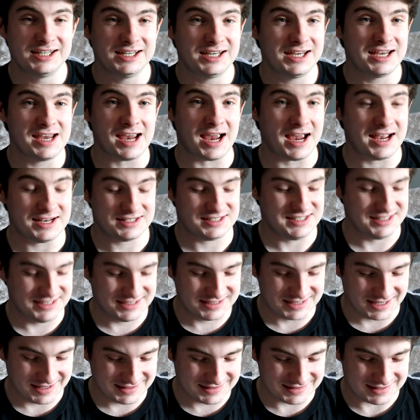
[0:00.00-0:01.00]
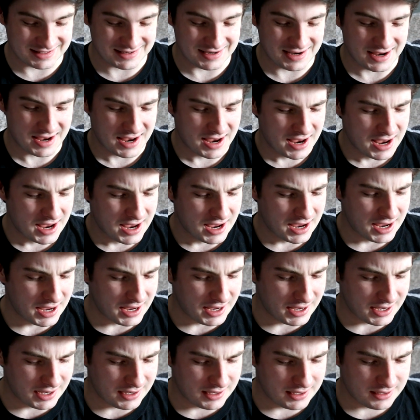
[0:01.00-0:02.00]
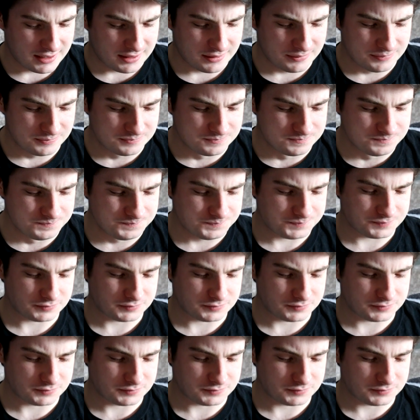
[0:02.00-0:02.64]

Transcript: he actually doesn't. And